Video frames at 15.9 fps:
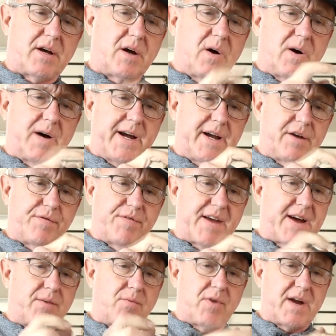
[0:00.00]
height of
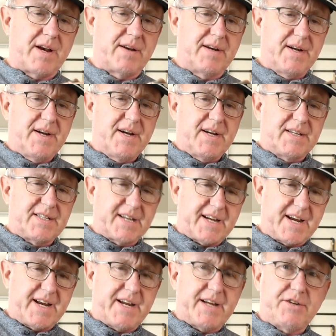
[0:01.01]
that one to
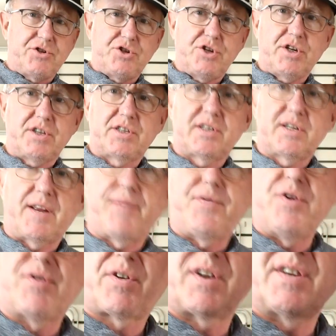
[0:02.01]
get it just, if
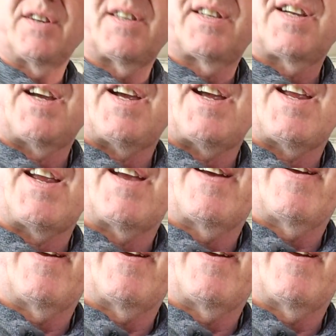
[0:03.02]
you can see,